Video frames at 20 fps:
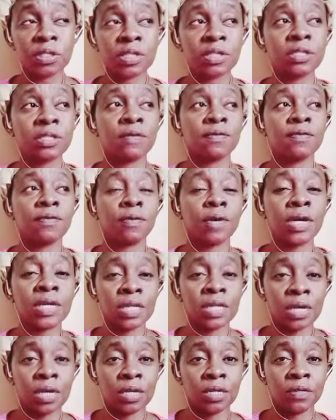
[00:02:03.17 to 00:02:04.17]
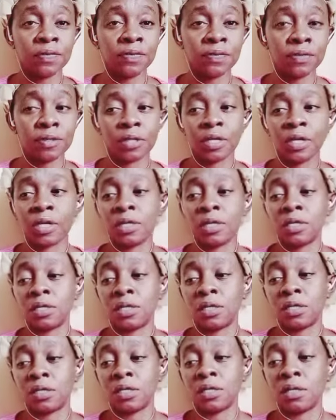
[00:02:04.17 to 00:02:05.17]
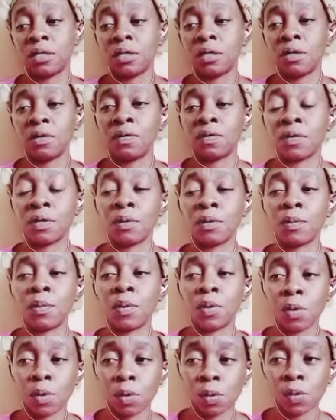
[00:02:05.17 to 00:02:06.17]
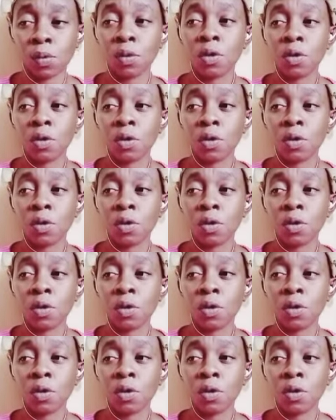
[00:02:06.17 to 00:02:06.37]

that have wider leaves and they are more